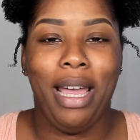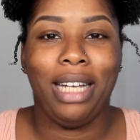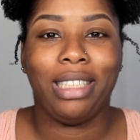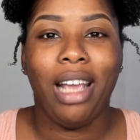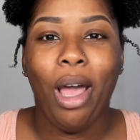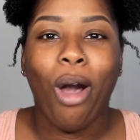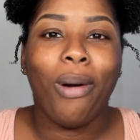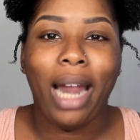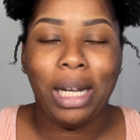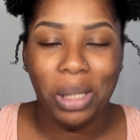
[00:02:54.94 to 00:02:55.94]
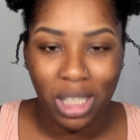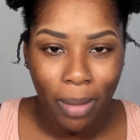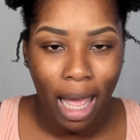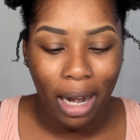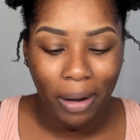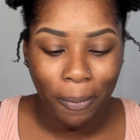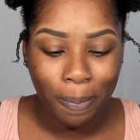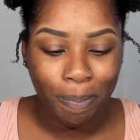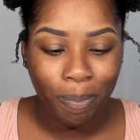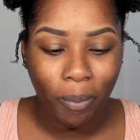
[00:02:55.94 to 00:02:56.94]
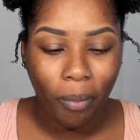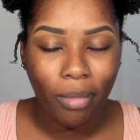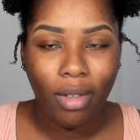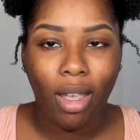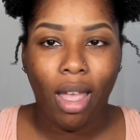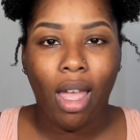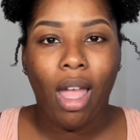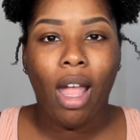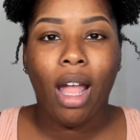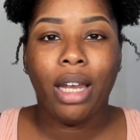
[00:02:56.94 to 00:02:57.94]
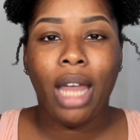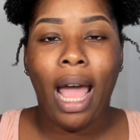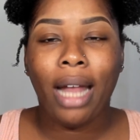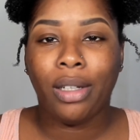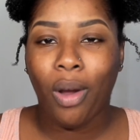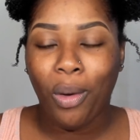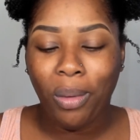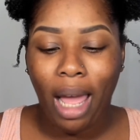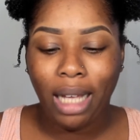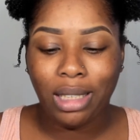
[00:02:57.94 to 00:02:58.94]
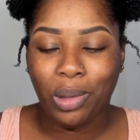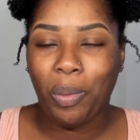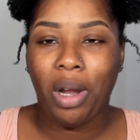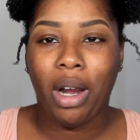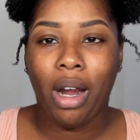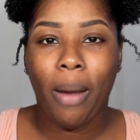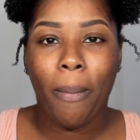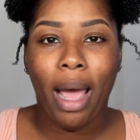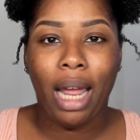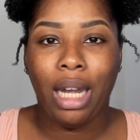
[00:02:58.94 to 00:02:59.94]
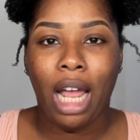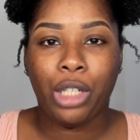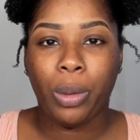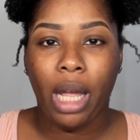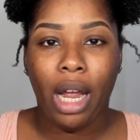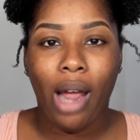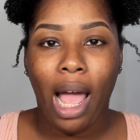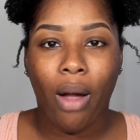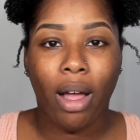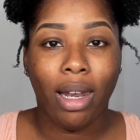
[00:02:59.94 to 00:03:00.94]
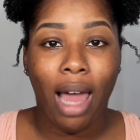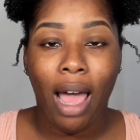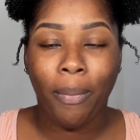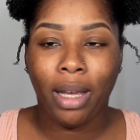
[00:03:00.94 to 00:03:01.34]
much what I do to my hair. Now I don't like to wear my natural hair out a lot